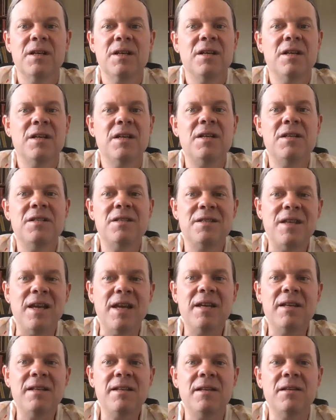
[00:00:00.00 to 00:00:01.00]
He's
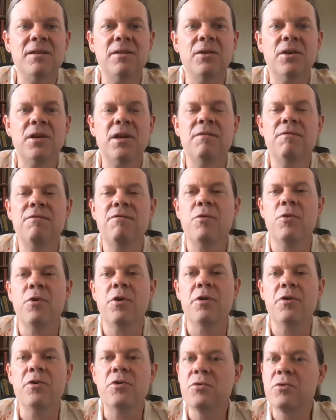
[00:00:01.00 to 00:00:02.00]
daily looking for a
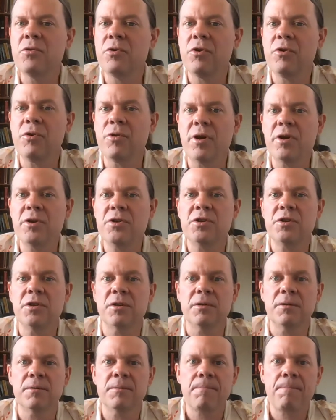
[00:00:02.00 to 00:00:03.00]
new
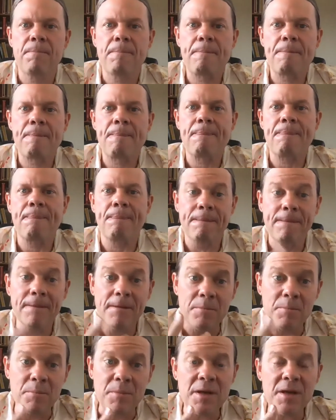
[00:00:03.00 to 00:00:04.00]
creation
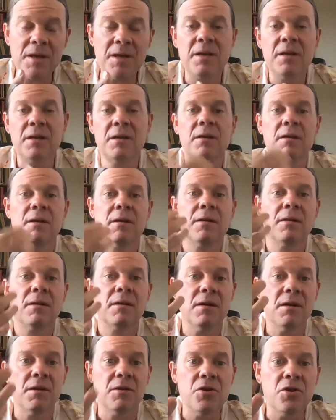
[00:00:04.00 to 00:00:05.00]
in me,
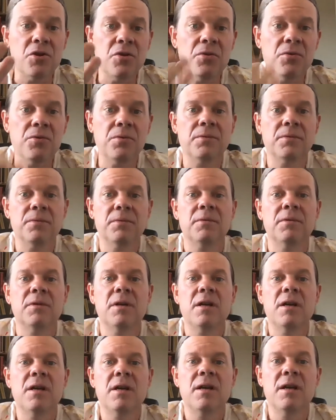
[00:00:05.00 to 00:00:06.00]
in you,
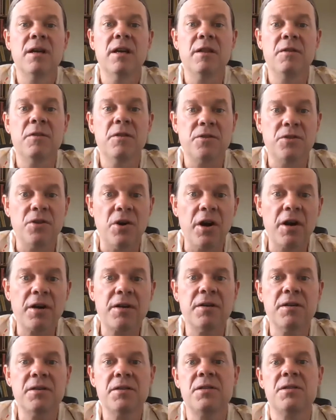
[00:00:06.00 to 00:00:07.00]
in the
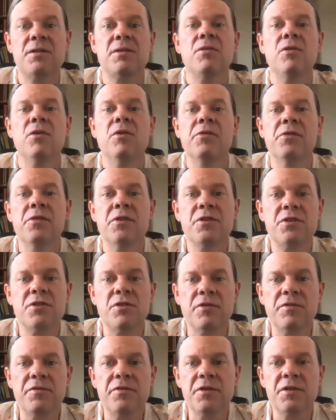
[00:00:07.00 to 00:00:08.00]
darkness over the
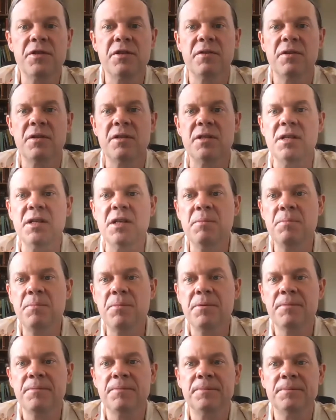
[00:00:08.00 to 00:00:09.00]
surface of the deep.
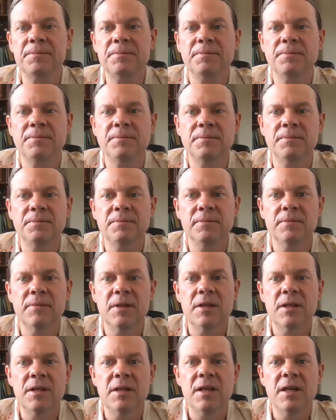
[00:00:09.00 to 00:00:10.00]

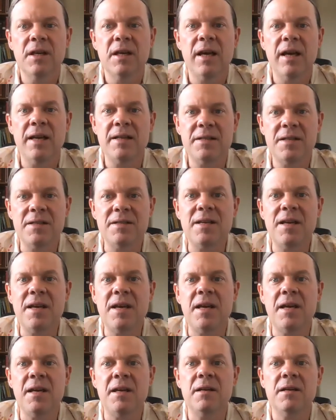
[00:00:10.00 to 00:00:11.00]
And
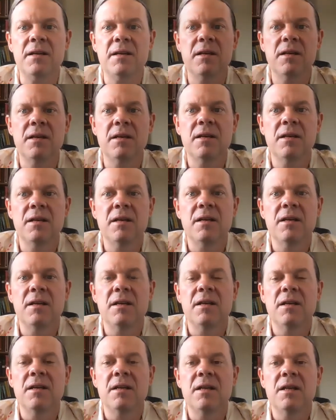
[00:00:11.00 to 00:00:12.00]
today,
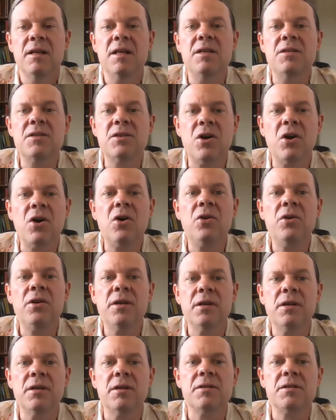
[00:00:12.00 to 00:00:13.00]
He's
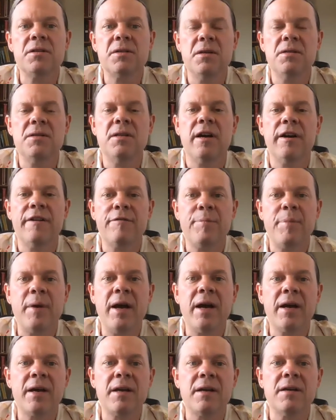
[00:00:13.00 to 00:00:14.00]
calling us to dive
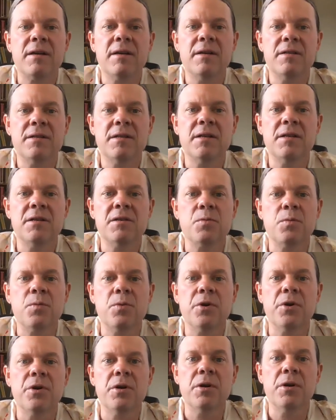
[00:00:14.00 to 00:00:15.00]
back into His
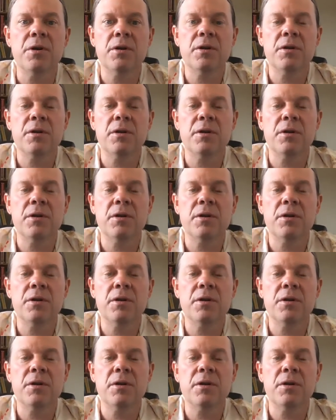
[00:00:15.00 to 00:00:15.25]
Word